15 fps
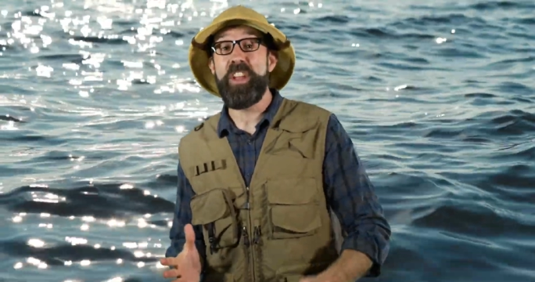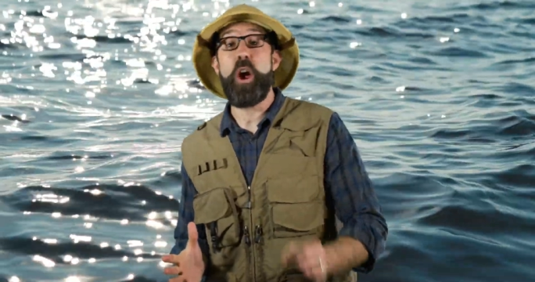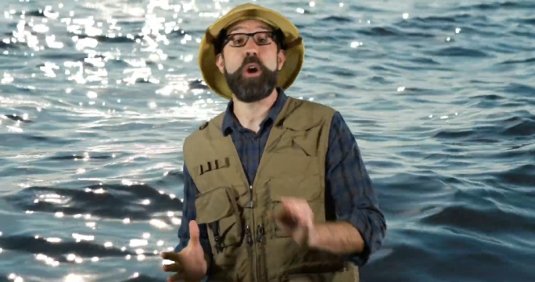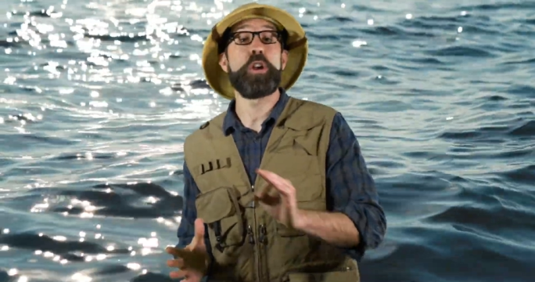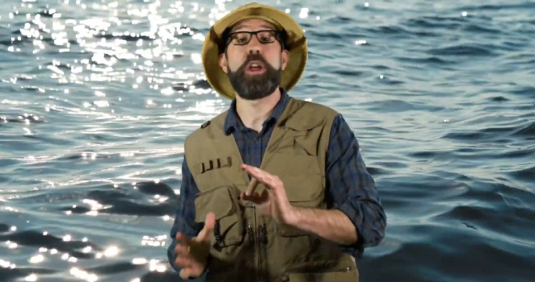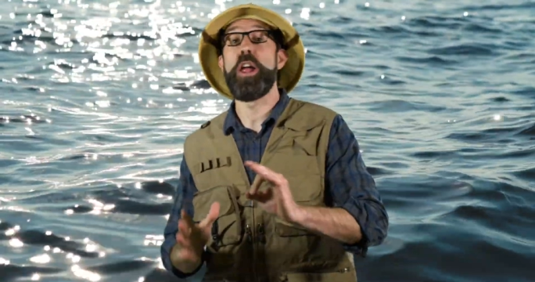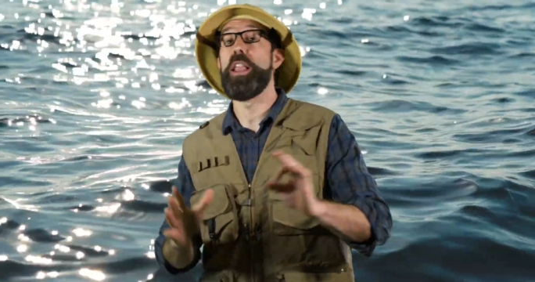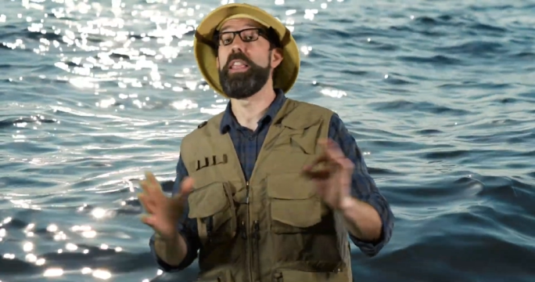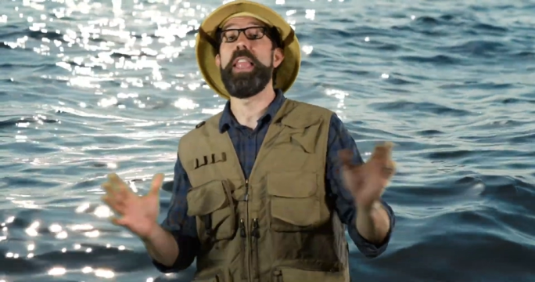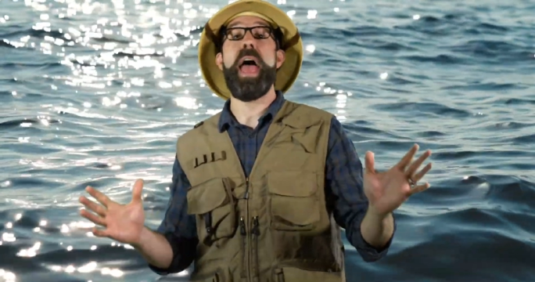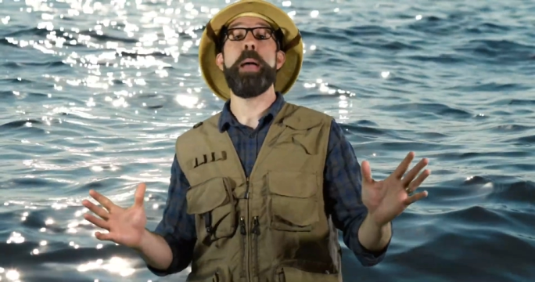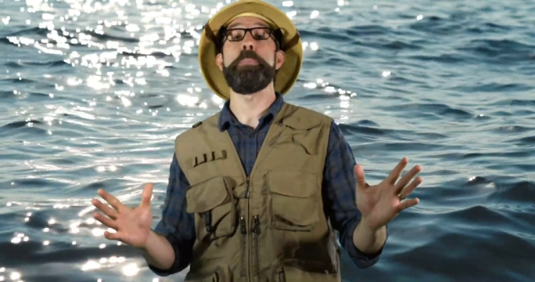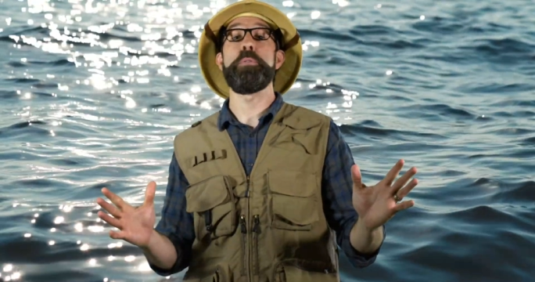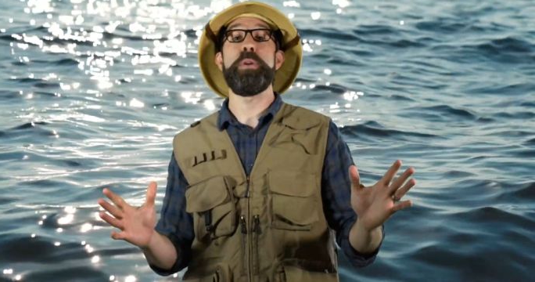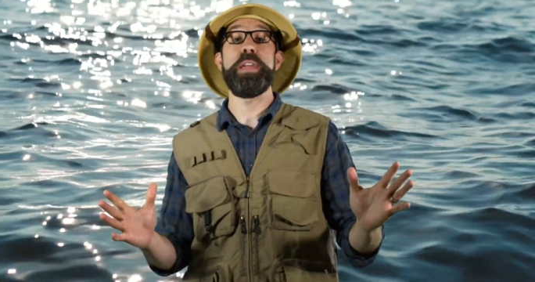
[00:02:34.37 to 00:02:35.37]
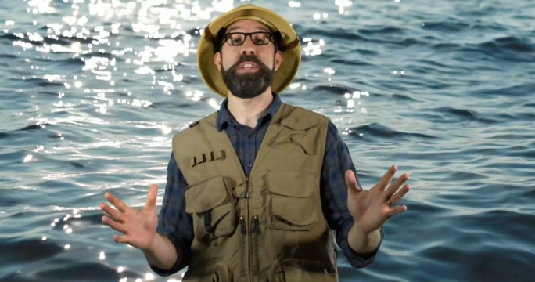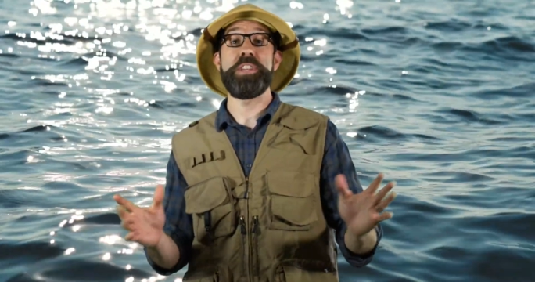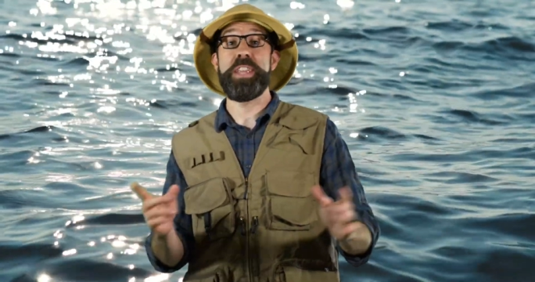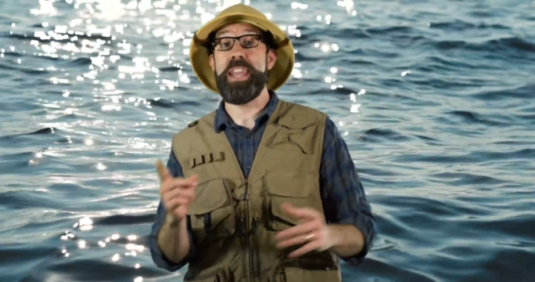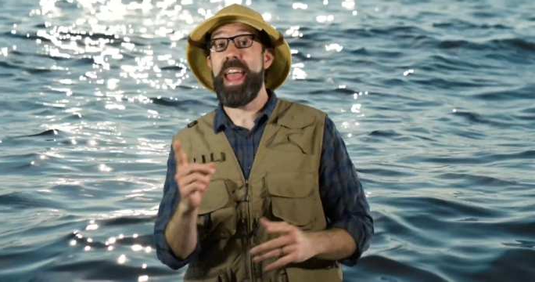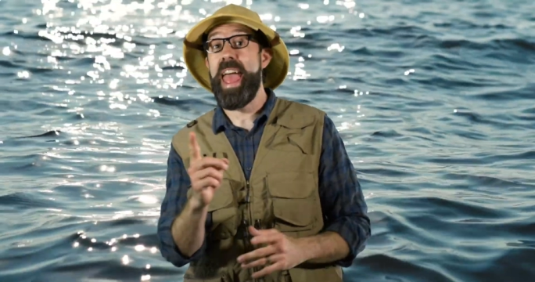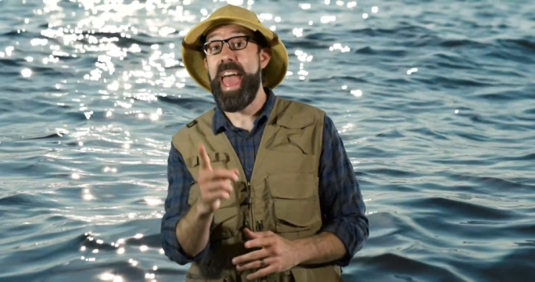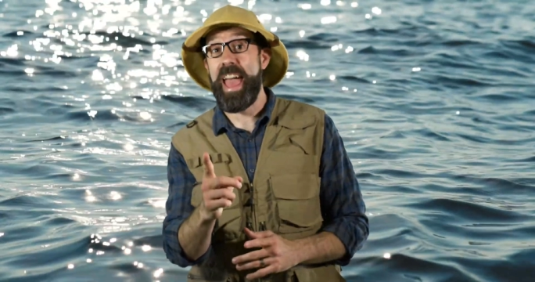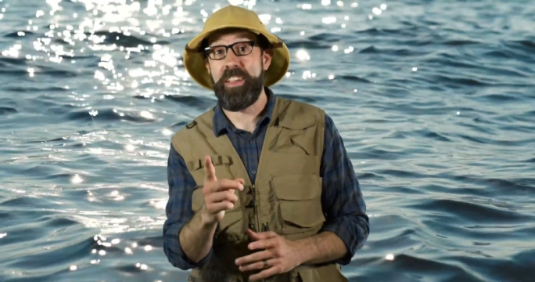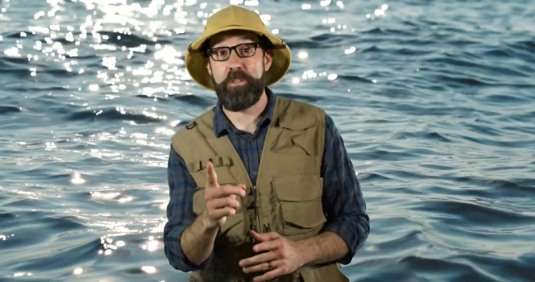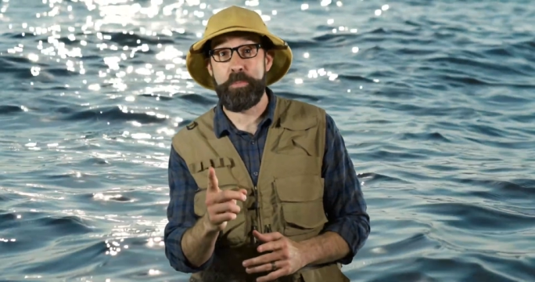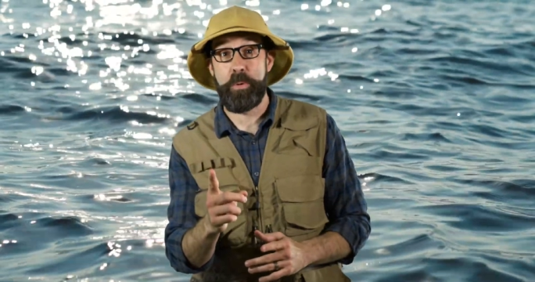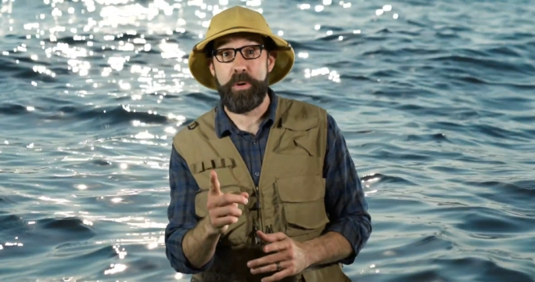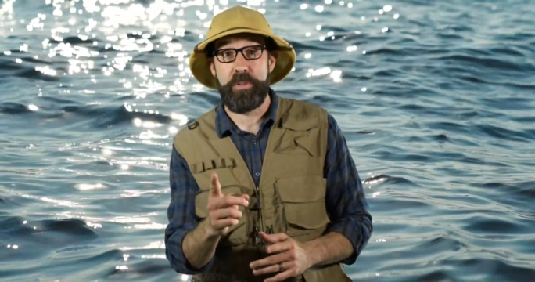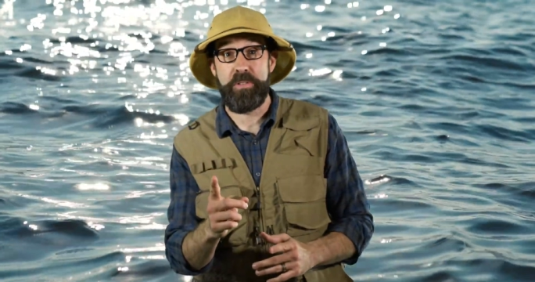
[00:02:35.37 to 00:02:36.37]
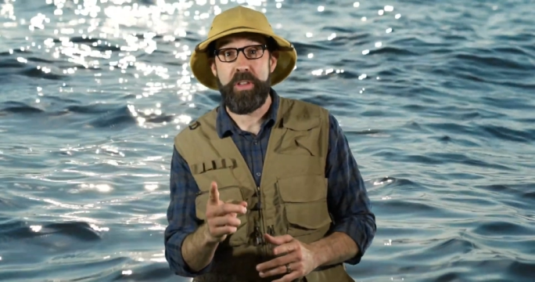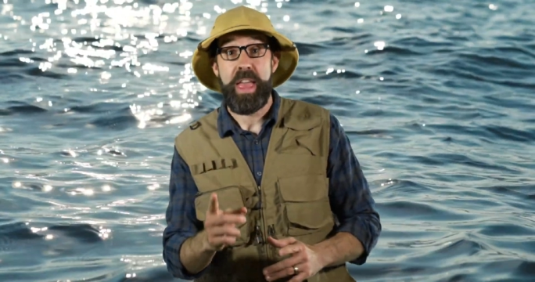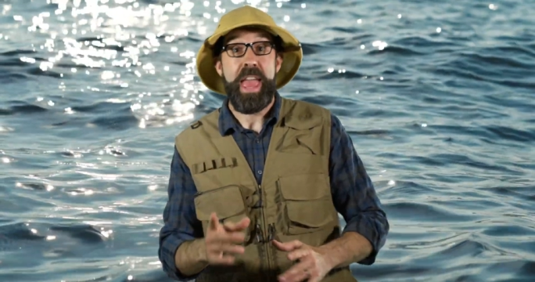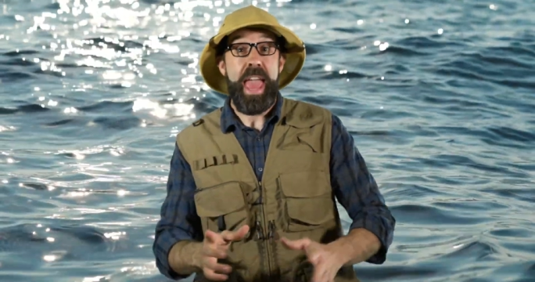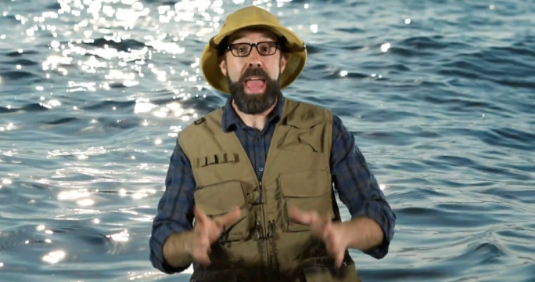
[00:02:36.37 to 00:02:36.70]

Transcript: are collaboration experts